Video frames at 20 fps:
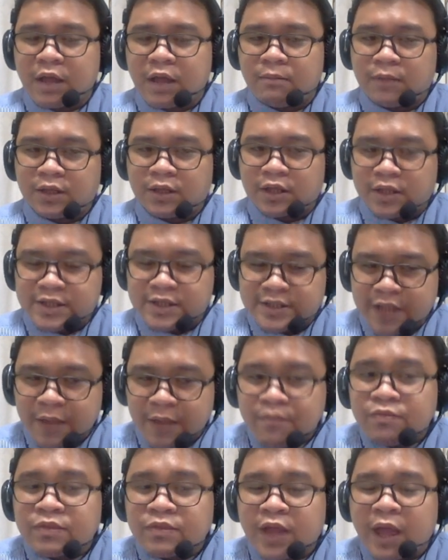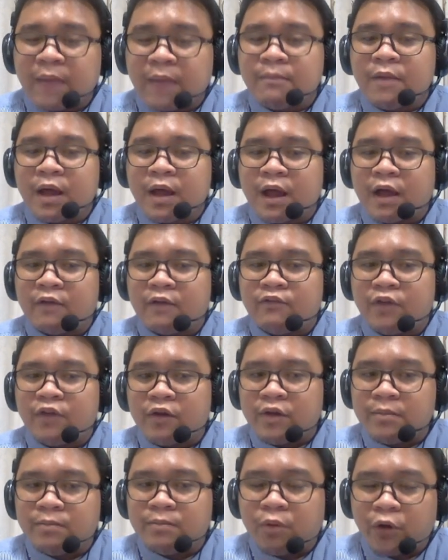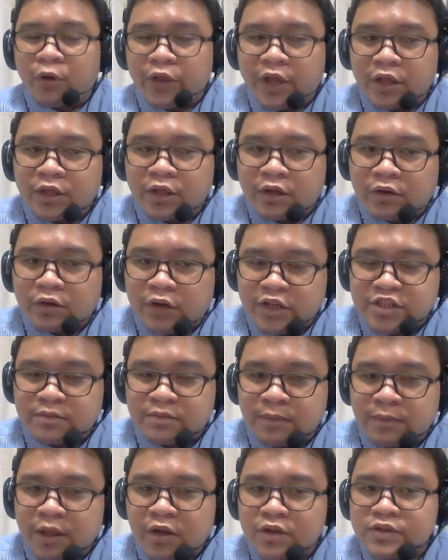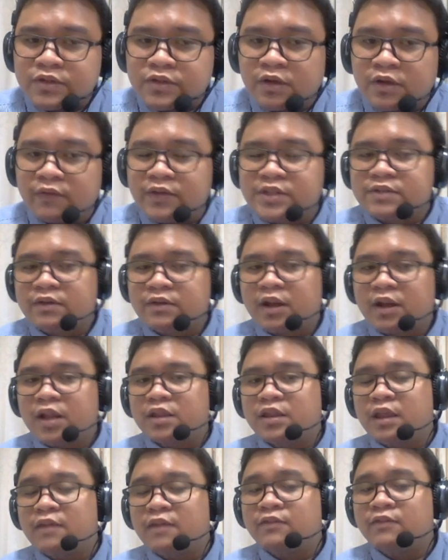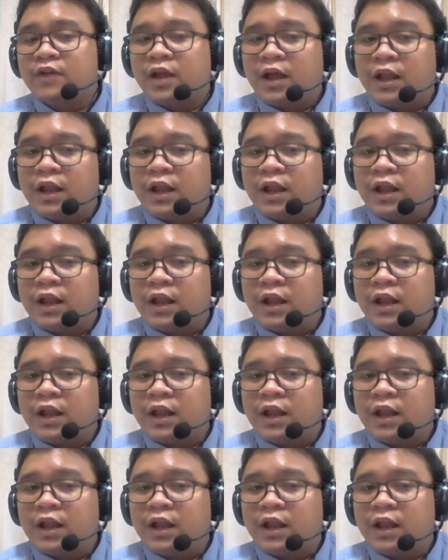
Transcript: but at the same time, a very buoyant crust because of its relative